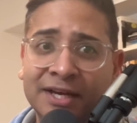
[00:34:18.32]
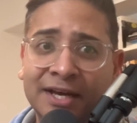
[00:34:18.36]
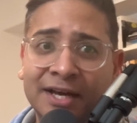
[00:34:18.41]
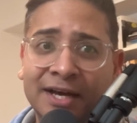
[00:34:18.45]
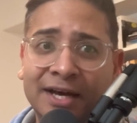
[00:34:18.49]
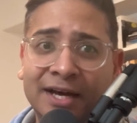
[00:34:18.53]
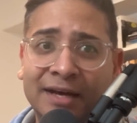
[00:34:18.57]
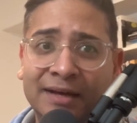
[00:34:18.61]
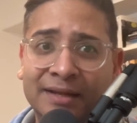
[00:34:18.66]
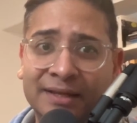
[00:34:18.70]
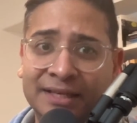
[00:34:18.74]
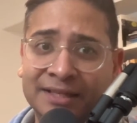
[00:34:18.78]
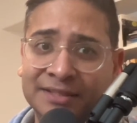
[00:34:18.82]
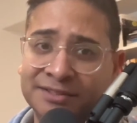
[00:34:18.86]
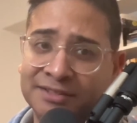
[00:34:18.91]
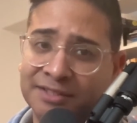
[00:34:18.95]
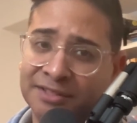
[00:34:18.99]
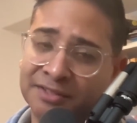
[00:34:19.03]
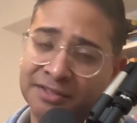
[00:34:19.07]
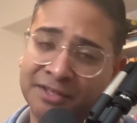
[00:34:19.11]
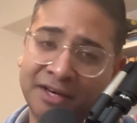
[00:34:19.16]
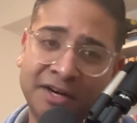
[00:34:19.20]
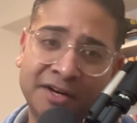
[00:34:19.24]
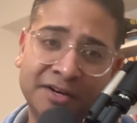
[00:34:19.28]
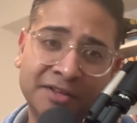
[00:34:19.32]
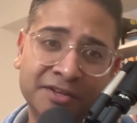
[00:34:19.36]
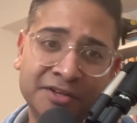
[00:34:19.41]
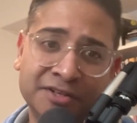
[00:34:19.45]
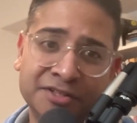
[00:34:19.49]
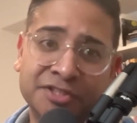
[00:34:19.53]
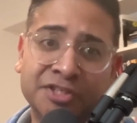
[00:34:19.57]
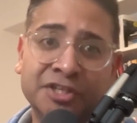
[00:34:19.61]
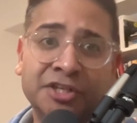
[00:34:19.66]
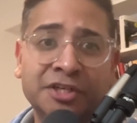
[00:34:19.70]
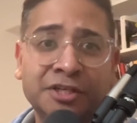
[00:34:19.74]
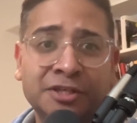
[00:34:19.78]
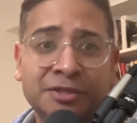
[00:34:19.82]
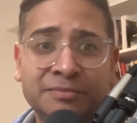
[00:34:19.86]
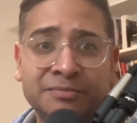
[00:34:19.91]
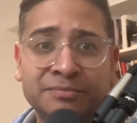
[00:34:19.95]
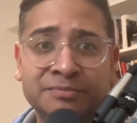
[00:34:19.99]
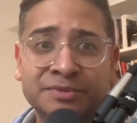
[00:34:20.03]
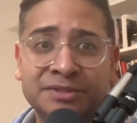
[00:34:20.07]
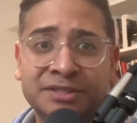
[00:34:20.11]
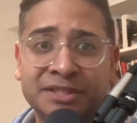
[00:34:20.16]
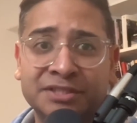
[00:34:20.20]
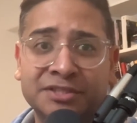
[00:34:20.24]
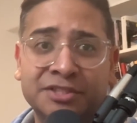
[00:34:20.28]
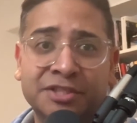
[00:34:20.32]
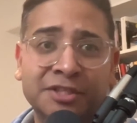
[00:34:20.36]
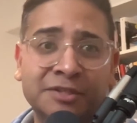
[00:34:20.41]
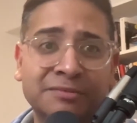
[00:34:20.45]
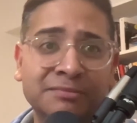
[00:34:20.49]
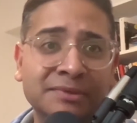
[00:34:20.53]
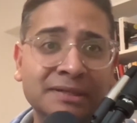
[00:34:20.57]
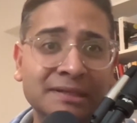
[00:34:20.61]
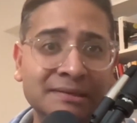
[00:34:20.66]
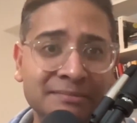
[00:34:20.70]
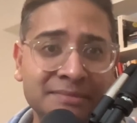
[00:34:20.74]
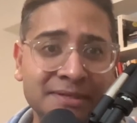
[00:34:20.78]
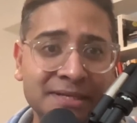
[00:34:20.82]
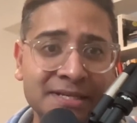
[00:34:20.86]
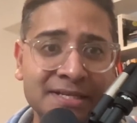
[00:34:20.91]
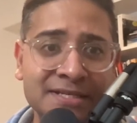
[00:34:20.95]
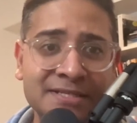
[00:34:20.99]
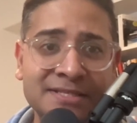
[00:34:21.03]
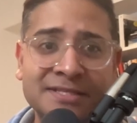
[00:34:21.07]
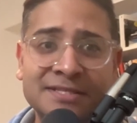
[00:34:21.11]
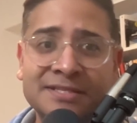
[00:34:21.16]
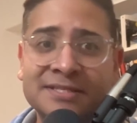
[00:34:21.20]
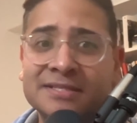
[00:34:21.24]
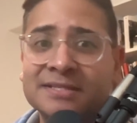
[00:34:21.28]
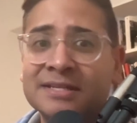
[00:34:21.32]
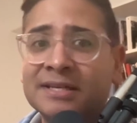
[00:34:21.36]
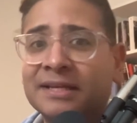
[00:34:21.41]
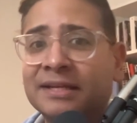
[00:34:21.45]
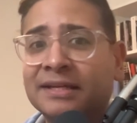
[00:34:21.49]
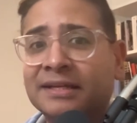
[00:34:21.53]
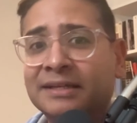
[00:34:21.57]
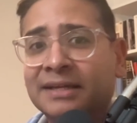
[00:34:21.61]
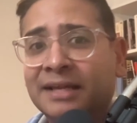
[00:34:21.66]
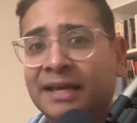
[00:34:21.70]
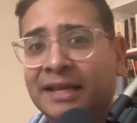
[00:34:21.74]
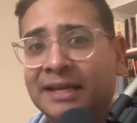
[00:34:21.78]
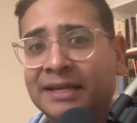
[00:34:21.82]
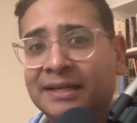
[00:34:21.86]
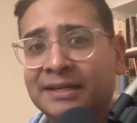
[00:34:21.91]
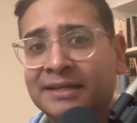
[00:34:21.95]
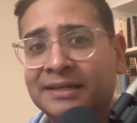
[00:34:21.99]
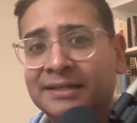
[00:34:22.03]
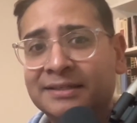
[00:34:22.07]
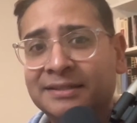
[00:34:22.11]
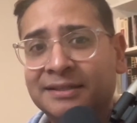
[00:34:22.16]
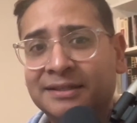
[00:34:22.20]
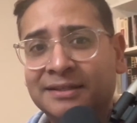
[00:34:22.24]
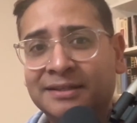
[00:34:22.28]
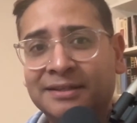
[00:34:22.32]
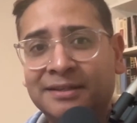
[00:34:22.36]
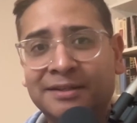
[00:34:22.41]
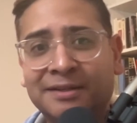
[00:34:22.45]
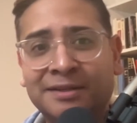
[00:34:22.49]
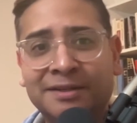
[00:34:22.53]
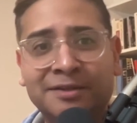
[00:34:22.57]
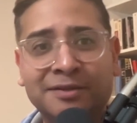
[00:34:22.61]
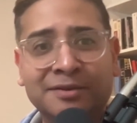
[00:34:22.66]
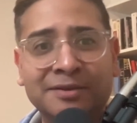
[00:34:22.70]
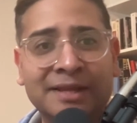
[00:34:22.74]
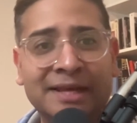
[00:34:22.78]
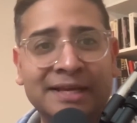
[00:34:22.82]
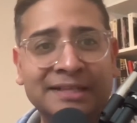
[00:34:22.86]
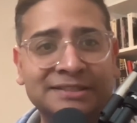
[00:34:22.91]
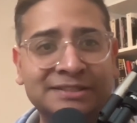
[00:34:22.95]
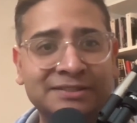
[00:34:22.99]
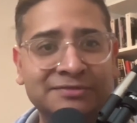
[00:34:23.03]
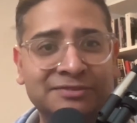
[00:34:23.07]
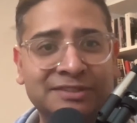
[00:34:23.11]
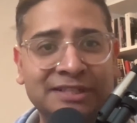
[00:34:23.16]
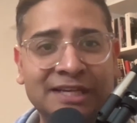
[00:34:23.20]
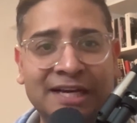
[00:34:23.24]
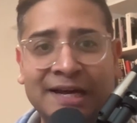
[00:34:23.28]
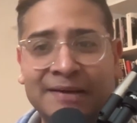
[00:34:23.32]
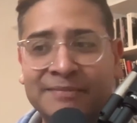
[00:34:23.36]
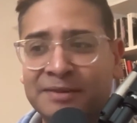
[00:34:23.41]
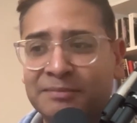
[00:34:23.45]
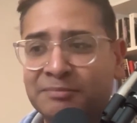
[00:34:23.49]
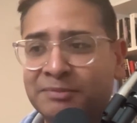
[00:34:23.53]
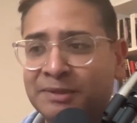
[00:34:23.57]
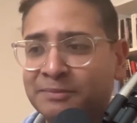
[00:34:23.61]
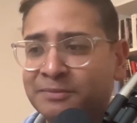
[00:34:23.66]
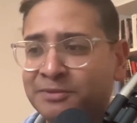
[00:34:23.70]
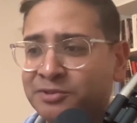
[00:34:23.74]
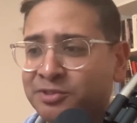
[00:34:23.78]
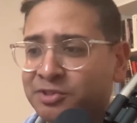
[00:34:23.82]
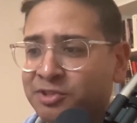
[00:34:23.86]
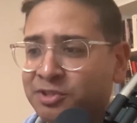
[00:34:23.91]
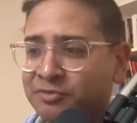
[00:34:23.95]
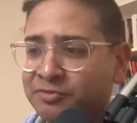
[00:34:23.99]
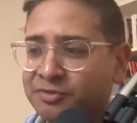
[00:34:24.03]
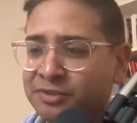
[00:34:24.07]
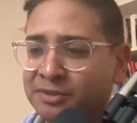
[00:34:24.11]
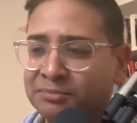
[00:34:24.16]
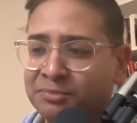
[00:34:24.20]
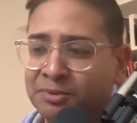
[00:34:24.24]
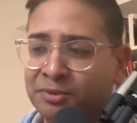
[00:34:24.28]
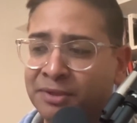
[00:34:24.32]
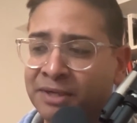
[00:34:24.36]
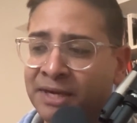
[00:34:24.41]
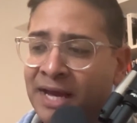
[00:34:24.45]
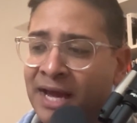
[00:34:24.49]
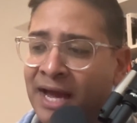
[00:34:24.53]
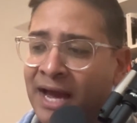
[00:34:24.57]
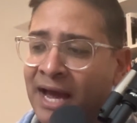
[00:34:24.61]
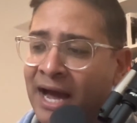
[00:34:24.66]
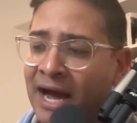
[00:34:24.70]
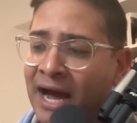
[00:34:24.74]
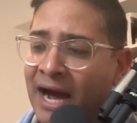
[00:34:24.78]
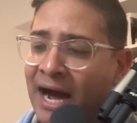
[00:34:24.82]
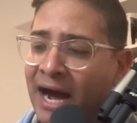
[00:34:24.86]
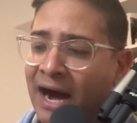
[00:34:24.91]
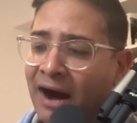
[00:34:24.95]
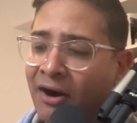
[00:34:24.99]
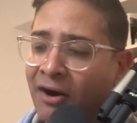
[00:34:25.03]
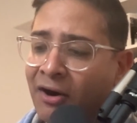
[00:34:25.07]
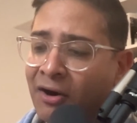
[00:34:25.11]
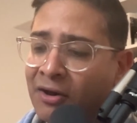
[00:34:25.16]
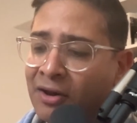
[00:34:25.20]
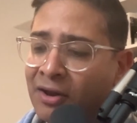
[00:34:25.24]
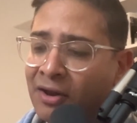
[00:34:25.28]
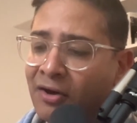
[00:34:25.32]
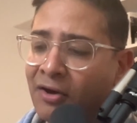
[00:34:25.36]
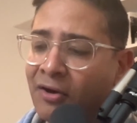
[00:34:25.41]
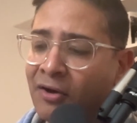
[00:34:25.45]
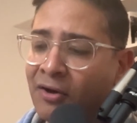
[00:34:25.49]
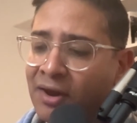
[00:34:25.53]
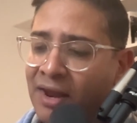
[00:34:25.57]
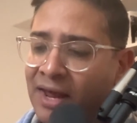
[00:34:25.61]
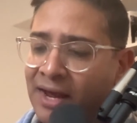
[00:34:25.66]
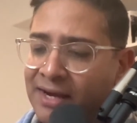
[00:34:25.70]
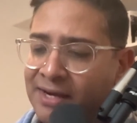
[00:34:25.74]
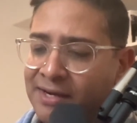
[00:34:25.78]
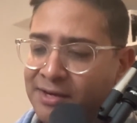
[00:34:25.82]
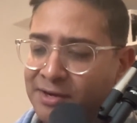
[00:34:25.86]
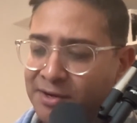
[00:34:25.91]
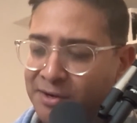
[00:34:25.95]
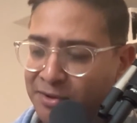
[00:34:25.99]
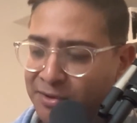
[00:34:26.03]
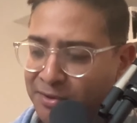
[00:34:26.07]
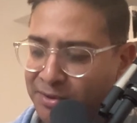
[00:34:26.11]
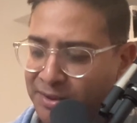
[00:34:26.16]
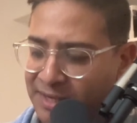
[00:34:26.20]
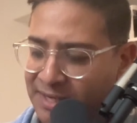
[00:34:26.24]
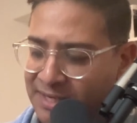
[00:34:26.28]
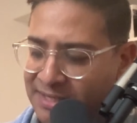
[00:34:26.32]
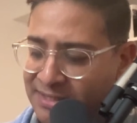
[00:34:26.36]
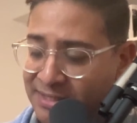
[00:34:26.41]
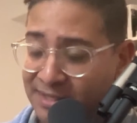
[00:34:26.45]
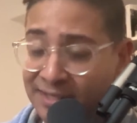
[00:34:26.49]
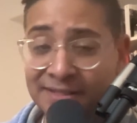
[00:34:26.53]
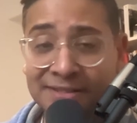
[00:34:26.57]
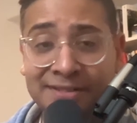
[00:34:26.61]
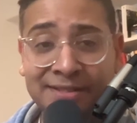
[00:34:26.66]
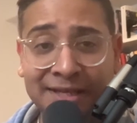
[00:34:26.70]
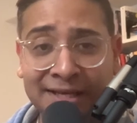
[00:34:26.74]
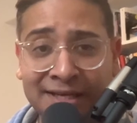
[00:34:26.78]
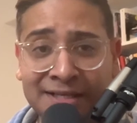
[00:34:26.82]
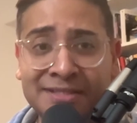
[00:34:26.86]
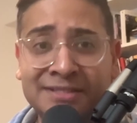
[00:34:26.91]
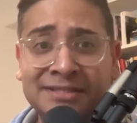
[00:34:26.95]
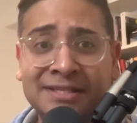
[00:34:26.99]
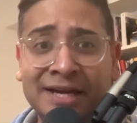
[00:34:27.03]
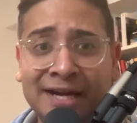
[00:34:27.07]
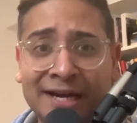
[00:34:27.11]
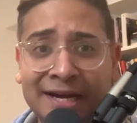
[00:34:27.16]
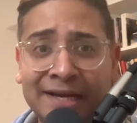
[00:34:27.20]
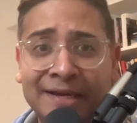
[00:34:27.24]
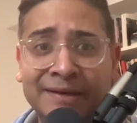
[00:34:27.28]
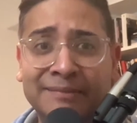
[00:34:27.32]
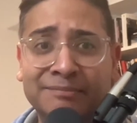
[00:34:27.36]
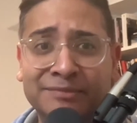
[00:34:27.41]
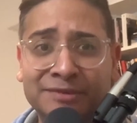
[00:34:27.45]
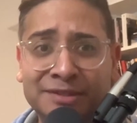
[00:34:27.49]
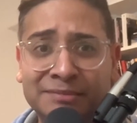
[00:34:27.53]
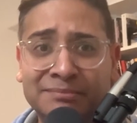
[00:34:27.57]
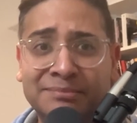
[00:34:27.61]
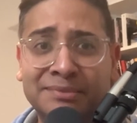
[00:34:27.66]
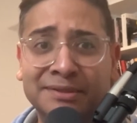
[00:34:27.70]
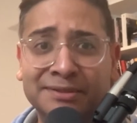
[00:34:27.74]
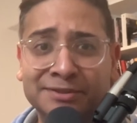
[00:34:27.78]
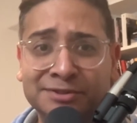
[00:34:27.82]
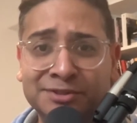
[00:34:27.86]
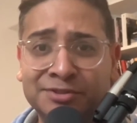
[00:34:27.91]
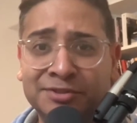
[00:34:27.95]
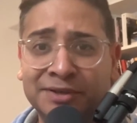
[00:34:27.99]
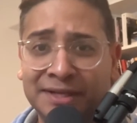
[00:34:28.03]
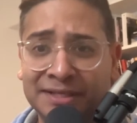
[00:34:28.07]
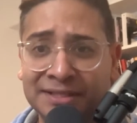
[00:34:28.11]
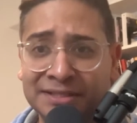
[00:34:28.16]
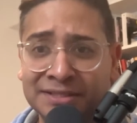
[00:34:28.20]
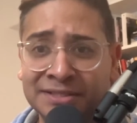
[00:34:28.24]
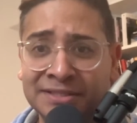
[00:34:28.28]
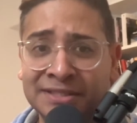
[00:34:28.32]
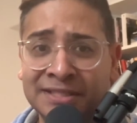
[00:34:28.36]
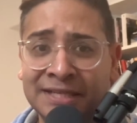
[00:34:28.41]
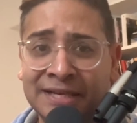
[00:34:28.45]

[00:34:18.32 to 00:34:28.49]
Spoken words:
Are there terms and term limits and lengths of time that people serve on the board? All I know is that it takes time to build trust,